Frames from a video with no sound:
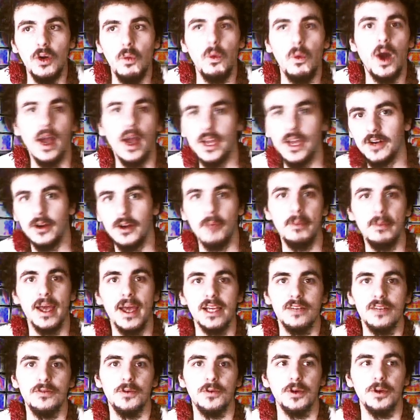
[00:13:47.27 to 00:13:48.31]
walking around
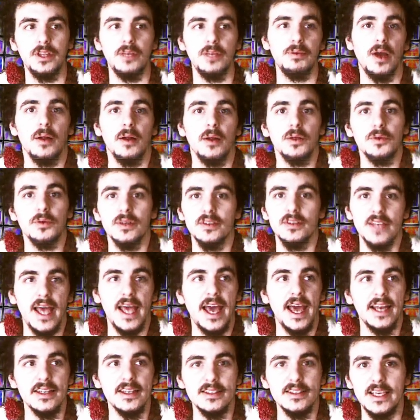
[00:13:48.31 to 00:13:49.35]
back and forth, he probably would have
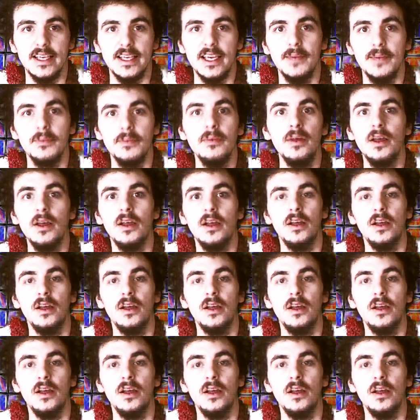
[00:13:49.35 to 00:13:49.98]
had a same,